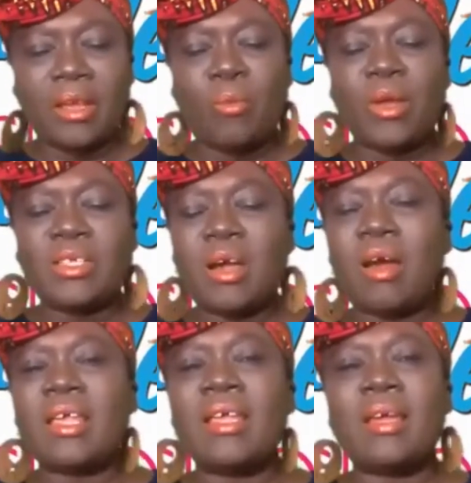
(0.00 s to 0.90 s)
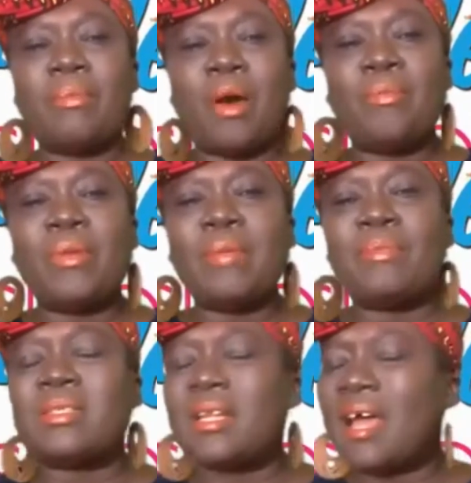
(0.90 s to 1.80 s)
We're talking about
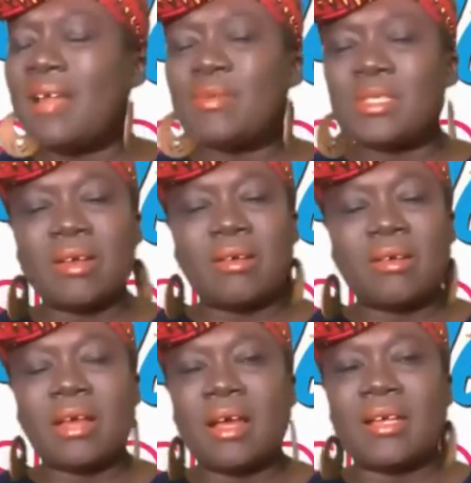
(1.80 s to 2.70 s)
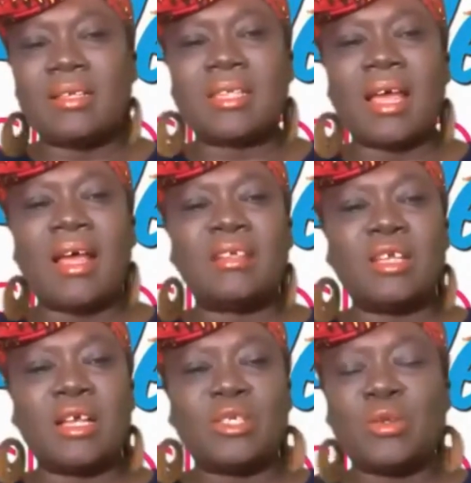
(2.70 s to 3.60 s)
people's lives here, guys. And
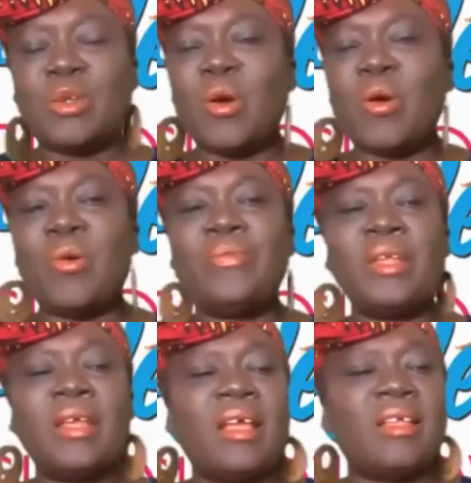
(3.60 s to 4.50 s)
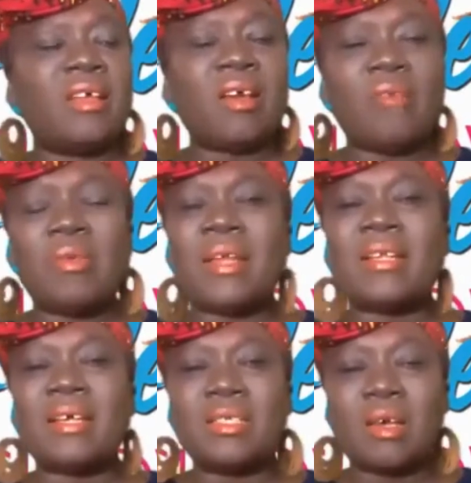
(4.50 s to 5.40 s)
as you know, the government
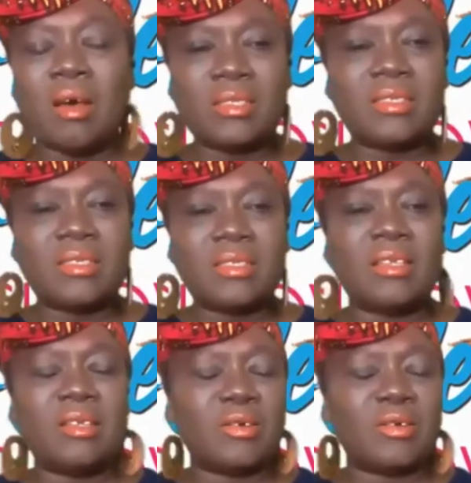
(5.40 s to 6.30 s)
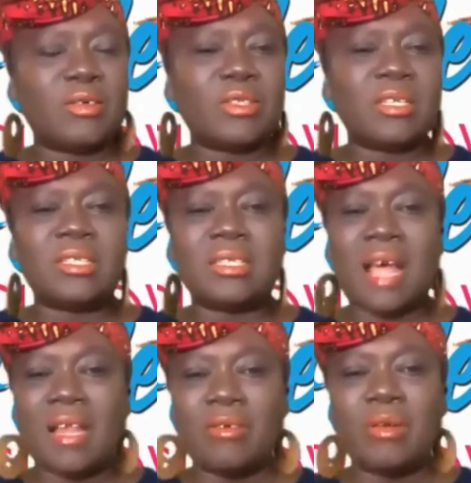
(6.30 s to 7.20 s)
has cut the nurses'
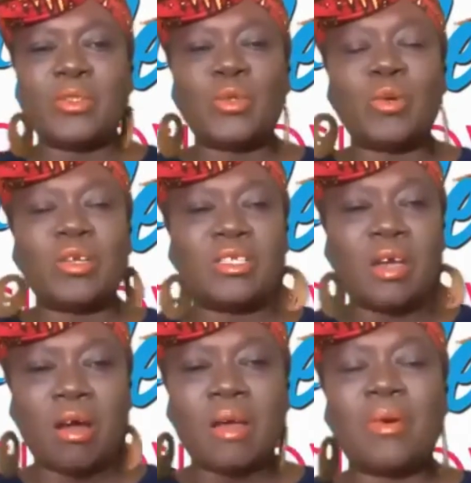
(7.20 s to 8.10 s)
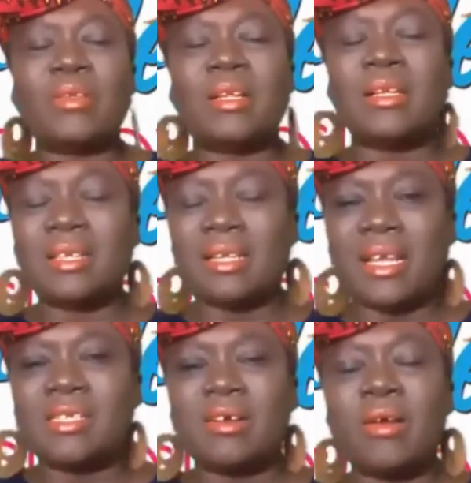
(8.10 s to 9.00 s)
salary, which we're going to talk about a little
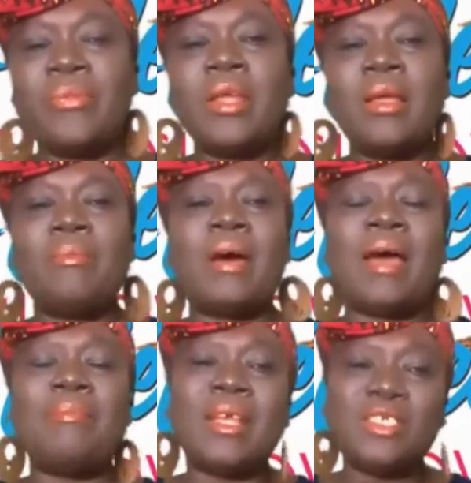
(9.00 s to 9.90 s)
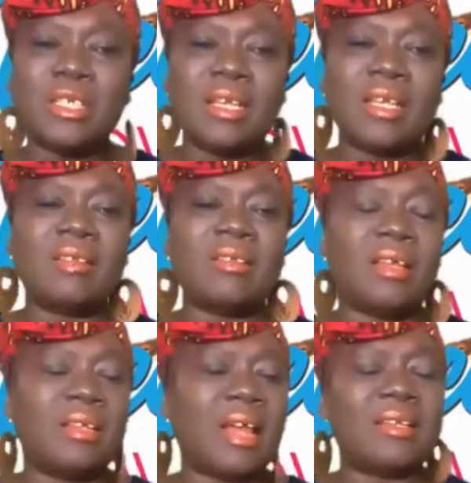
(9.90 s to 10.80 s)
later. But I'm mentioning
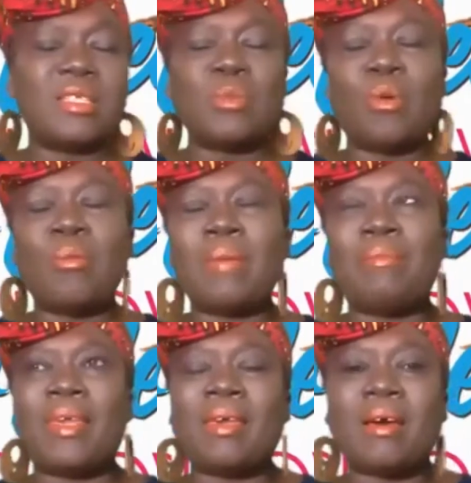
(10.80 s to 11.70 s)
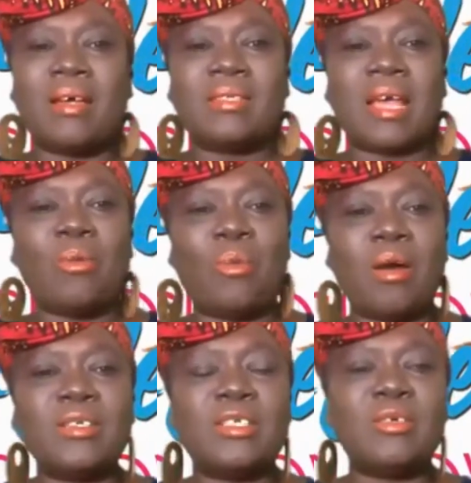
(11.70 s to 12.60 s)
it at this moment because I
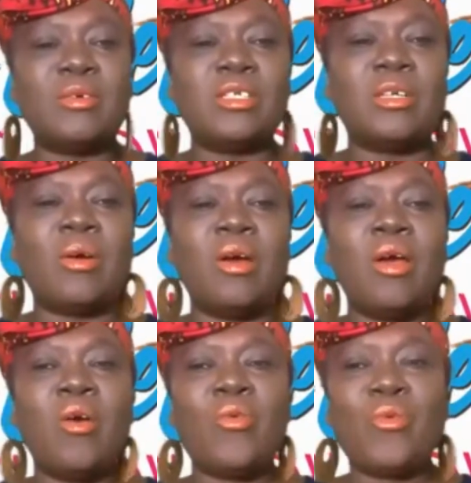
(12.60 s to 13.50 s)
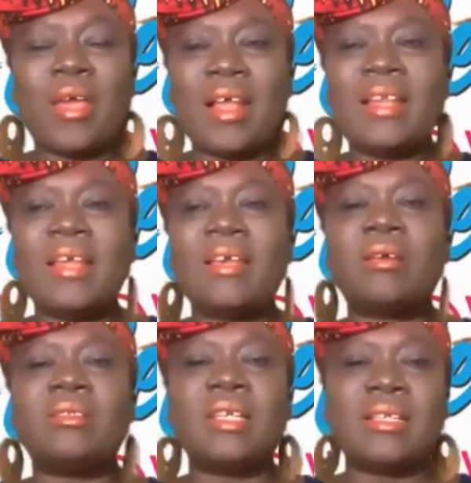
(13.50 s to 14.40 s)
want you to really
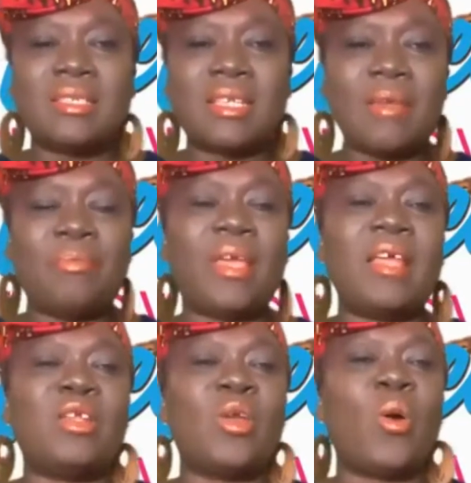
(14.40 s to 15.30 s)
dig deep in